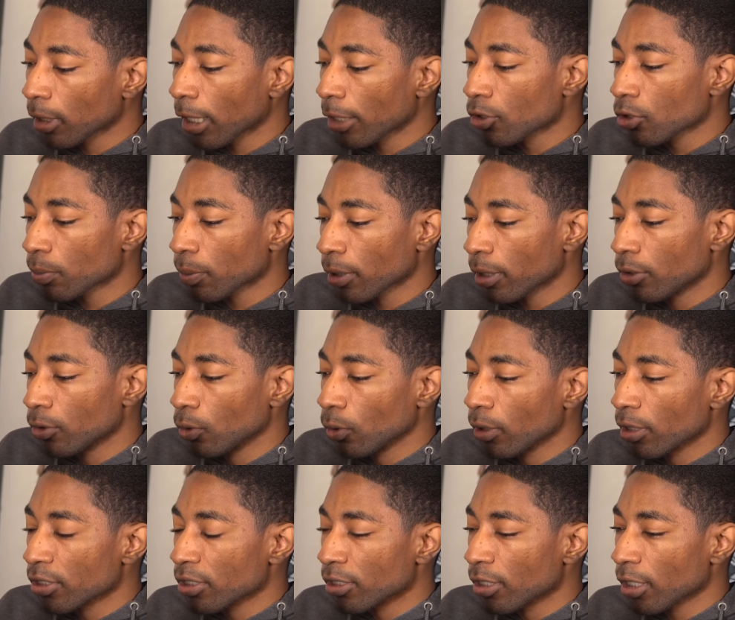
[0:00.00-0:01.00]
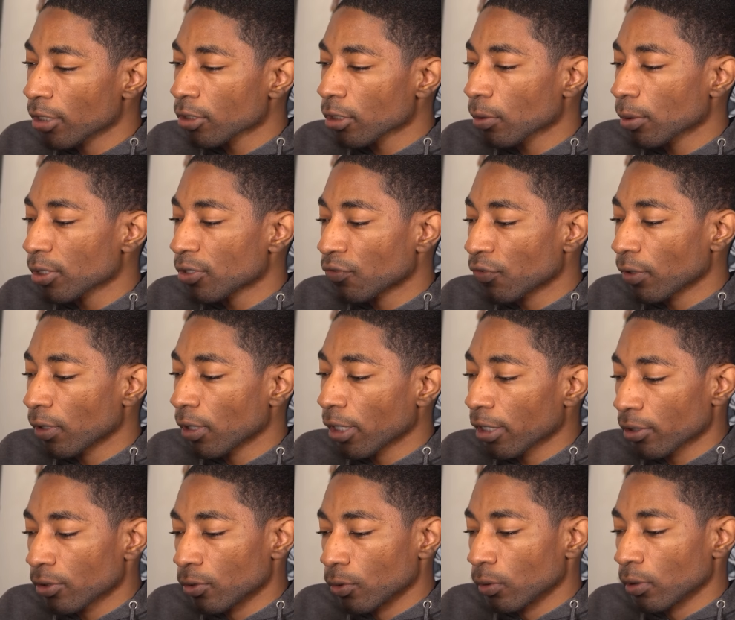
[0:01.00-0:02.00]
glad you're playing Duel Links. It does always feel
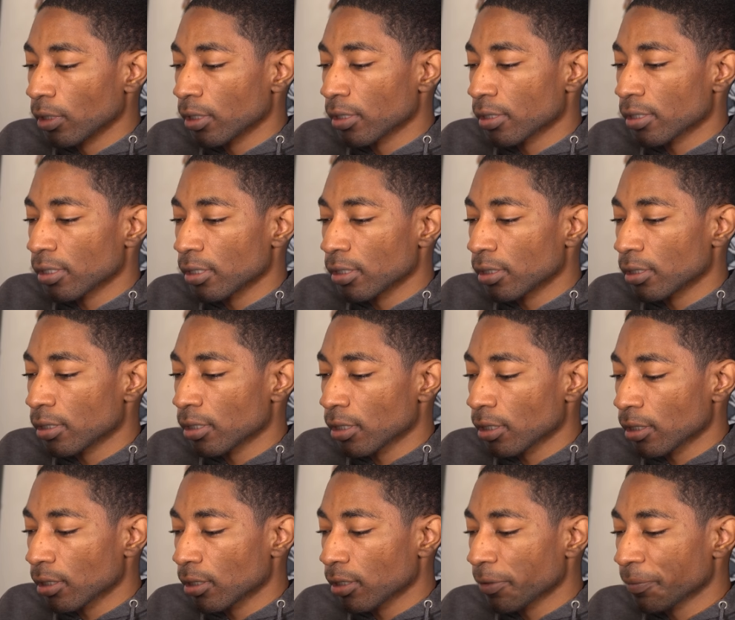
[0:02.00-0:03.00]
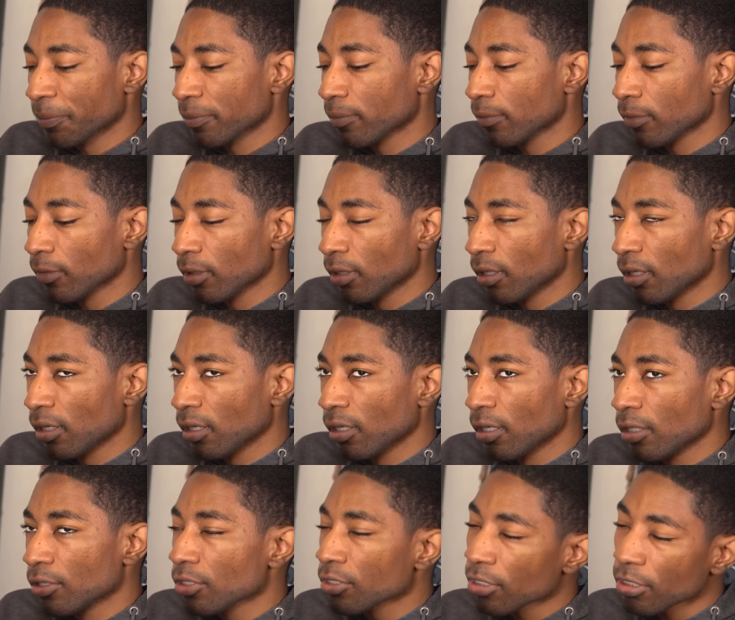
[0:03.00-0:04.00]
like Duel Links is uh,
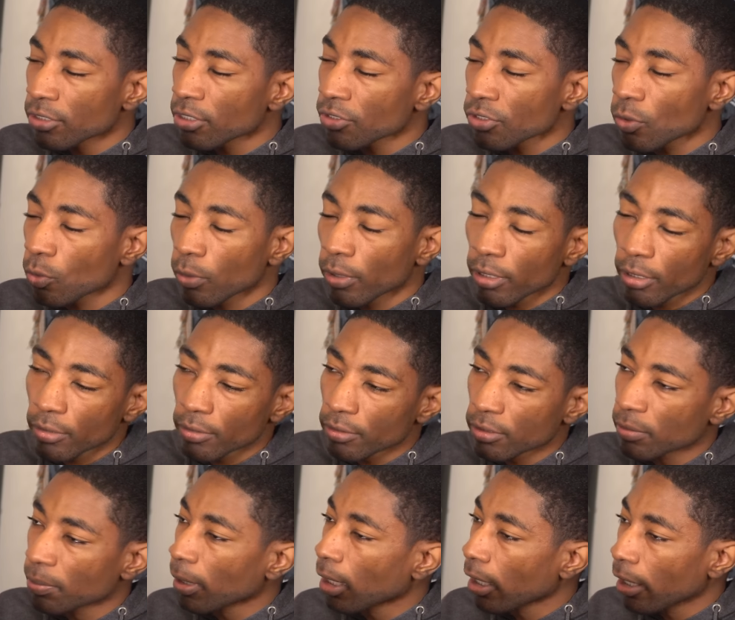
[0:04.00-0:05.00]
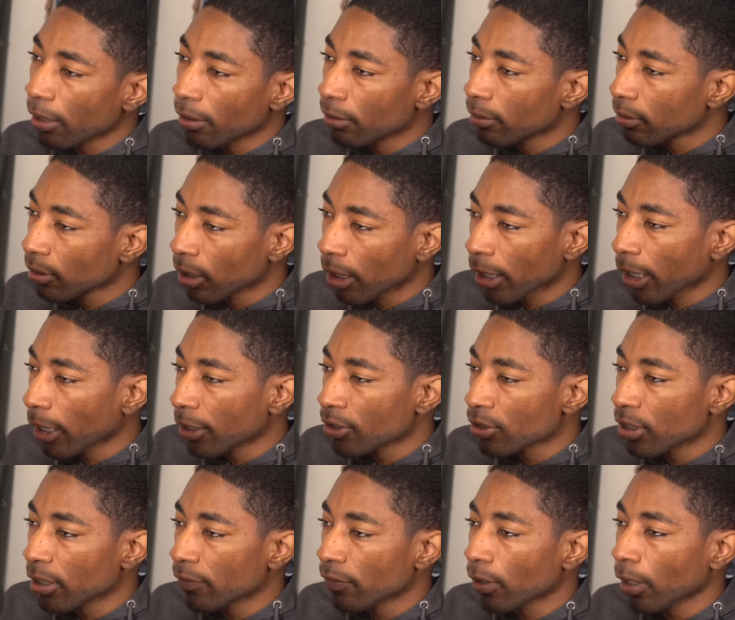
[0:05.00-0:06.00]
just in such a weird spot. Like, I
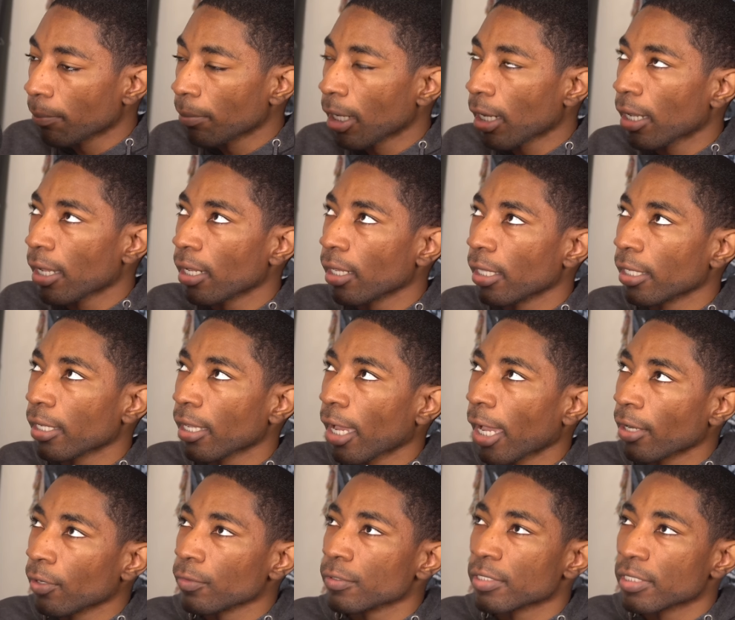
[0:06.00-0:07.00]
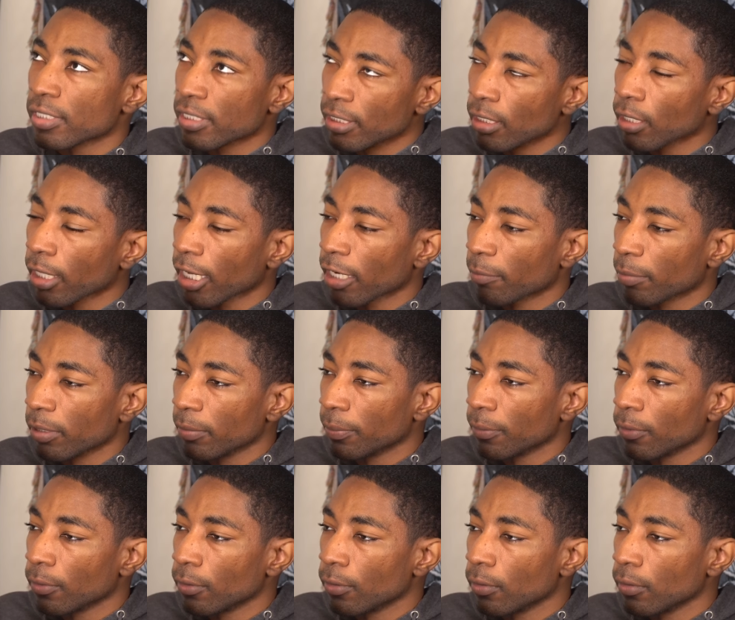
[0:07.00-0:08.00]
just never, I'm not, like, I don't see a lot of
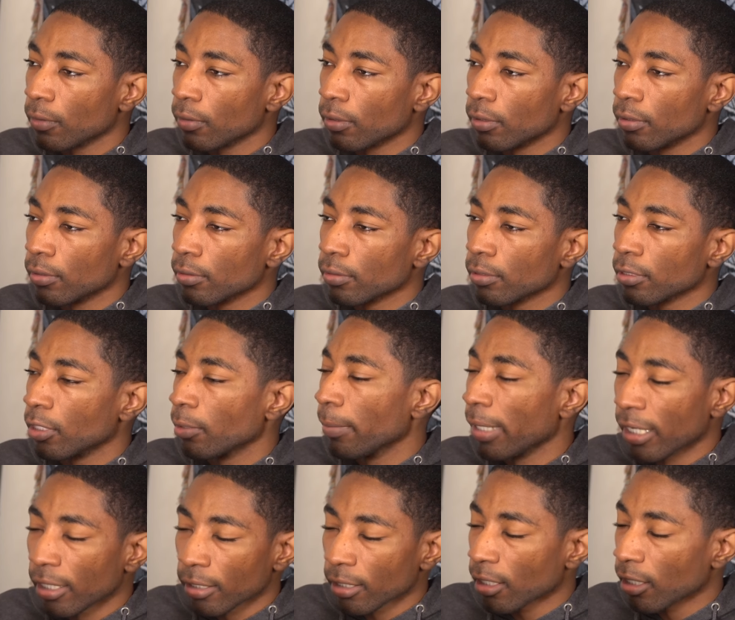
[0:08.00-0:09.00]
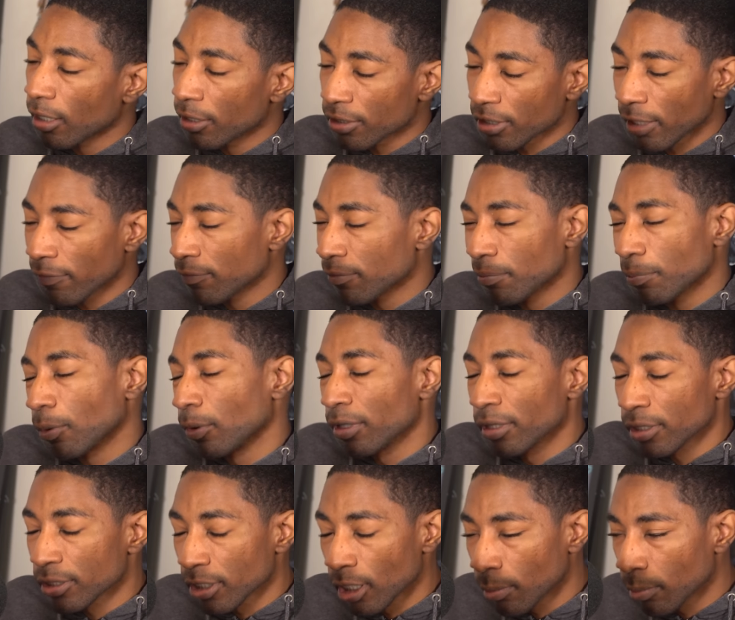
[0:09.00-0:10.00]
people, you know, making the content. I've
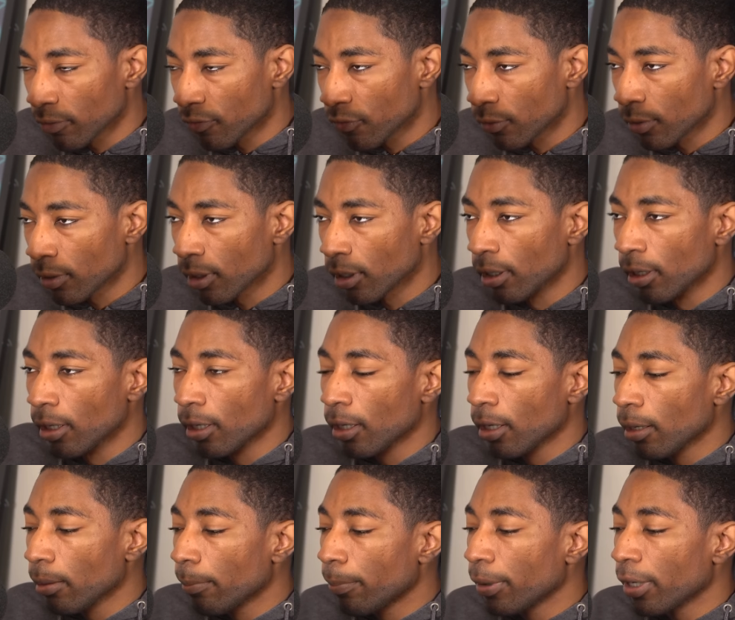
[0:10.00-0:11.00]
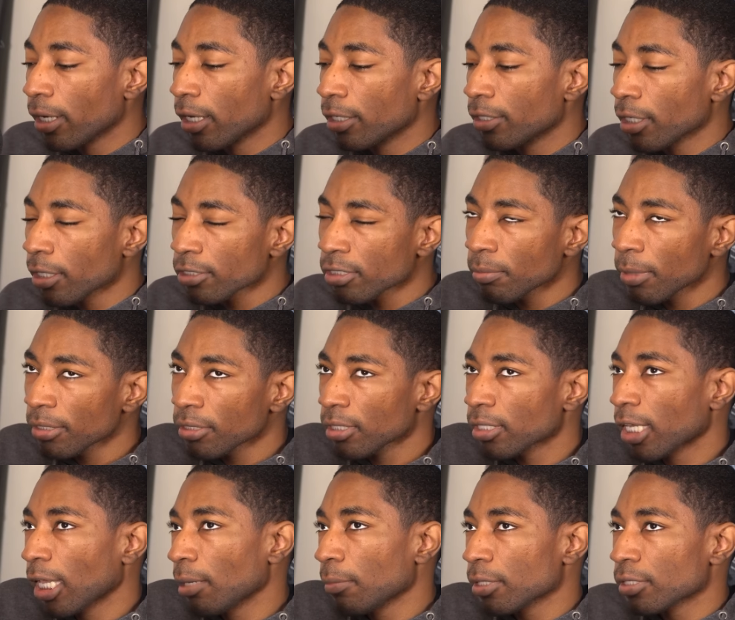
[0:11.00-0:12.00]
pointed this out before. But it does seem like the
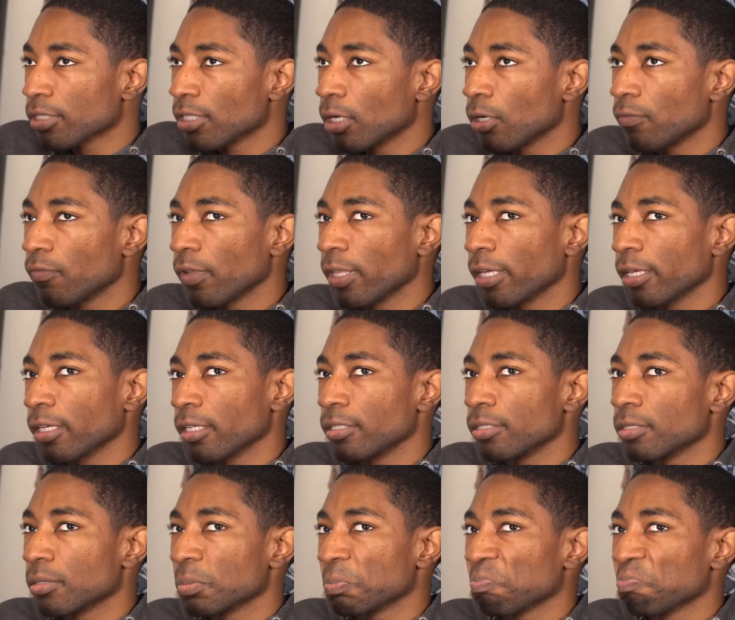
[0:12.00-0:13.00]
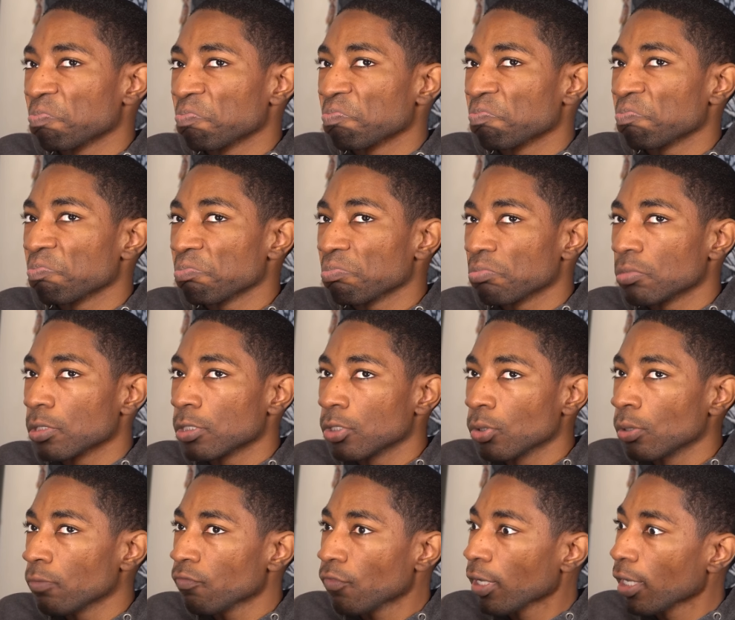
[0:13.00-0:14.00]
game itself, like, is
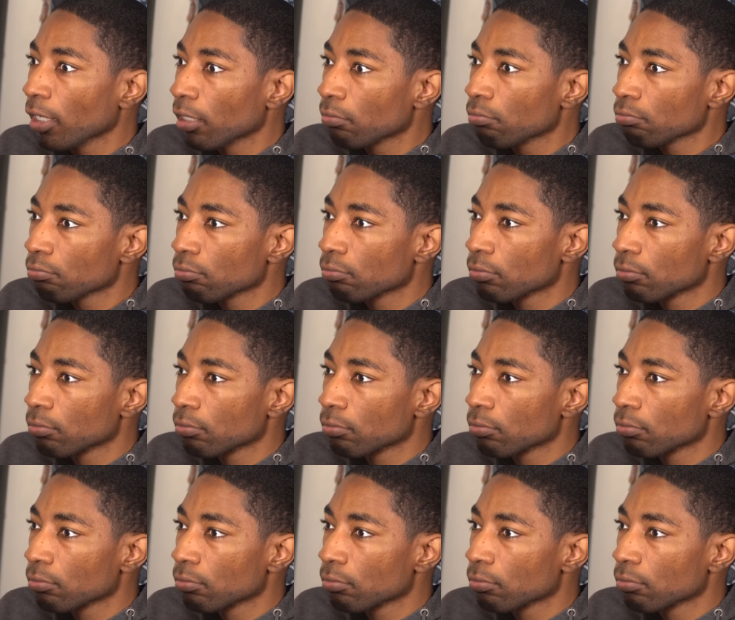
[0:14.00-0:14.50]
doing fine.